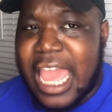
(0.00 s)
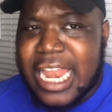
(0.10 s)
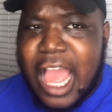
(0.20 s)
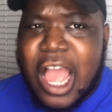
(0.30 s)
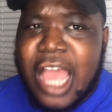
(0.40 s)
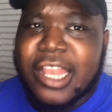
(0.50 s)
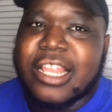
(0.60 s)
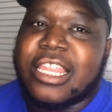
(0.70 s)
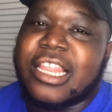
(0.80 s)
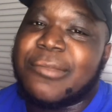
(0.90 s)
And I, I
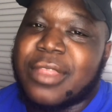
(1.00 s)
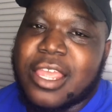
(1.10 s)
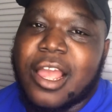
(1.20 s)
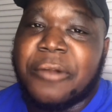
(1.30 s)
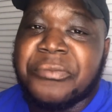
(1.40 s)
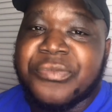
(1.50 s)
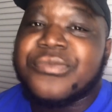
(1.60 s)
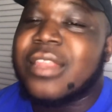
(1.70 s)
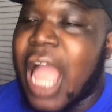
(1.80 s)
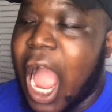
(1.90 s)
let me tell y'all,
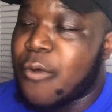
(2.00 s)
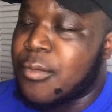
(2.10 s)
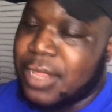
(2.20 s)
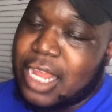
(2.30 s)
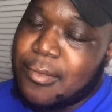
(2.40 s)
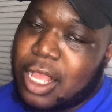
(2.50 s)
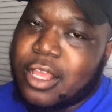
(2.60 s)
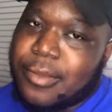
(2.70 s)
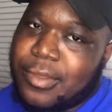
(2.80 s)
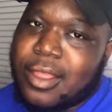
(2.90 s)
I reply to my
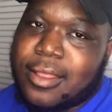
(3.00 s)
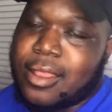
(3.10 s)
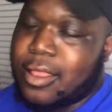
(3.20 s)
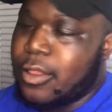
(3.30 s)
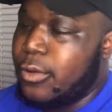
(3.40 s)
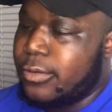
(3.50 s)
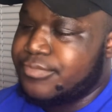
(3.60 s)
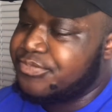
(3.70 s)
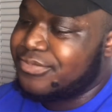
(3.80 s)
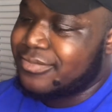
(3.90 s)
comments. So
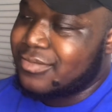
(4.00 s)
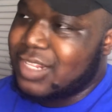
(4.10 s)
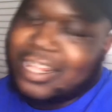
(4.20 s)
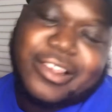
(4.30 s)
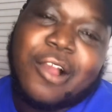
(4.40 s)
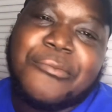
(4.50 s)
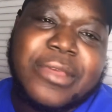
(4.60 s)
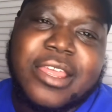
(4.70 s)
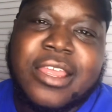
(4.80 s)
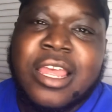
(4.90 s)
don't
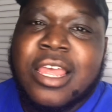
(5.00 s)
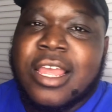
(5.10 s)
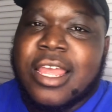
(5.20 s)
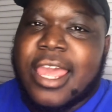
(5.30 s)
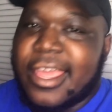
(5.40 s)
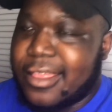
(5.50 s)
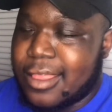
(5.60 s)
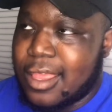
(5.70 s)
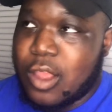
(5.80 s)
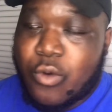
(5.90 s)
be
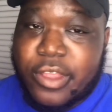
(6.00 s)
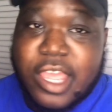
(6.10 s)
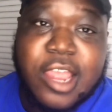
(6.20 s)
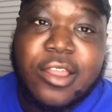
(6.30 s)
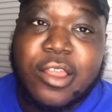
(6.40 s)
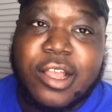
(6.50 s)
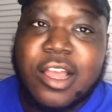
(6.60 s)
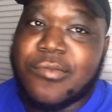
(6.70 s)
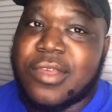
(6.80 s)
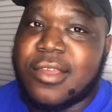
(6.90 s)
hesitant or scared to
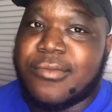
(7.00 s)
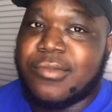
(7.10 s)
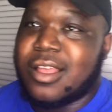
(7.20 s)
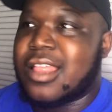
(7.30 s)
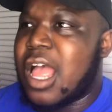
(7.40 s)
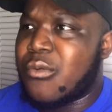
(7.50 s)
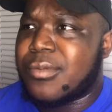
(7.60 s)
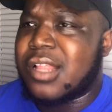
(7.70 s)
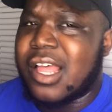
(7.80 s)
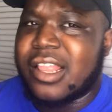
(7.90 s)
comment because I
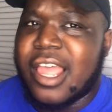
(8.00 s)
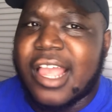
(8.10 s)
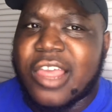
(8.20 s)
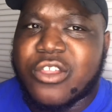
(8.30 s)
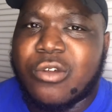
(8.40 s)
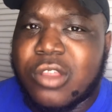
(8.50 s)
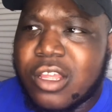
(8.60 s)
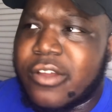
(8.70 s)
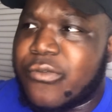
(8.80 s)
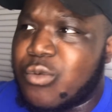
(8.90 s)
reply. Like I show
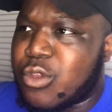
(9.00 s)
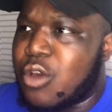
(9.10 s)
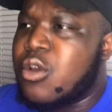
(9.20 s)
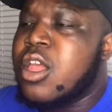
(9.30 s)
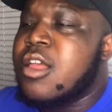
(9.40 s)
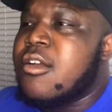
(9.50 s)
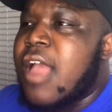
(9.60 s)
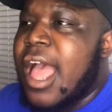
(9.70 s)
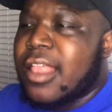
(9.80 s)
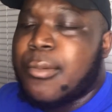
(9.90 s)
love who show,
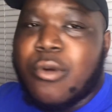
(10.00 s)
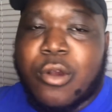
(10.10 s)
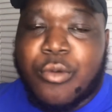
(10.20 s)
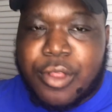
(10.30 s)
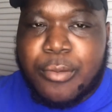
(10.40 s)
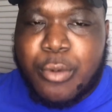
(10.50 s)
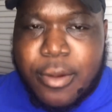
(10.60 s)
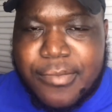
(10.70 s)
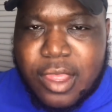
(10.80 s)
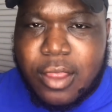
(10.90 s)
I support who
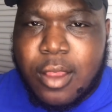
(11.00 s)
support me.